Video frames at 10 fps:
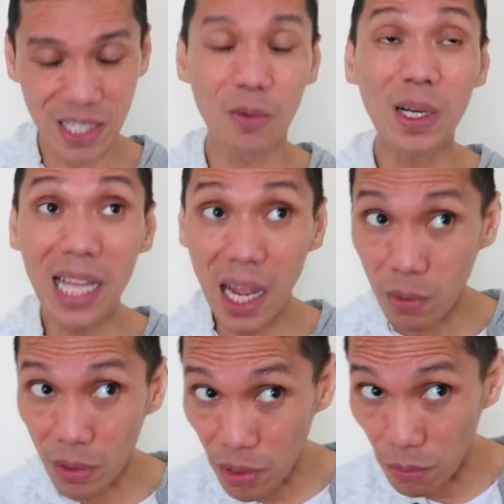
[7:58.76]
So what I
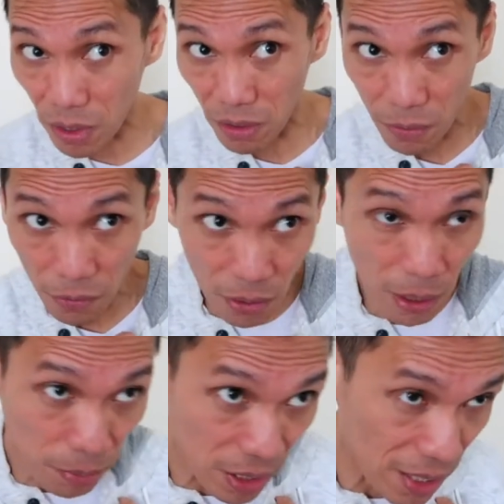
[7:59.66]
will do for
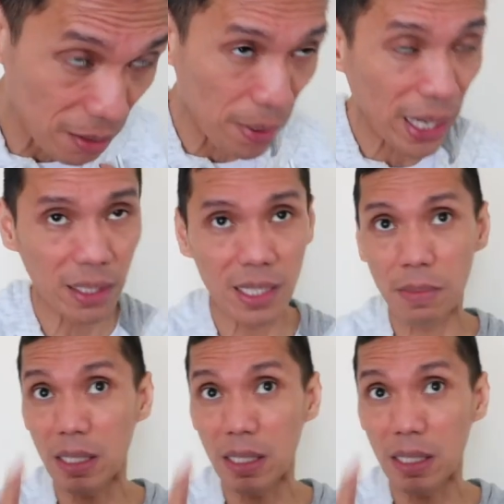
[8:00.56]
my personal practice,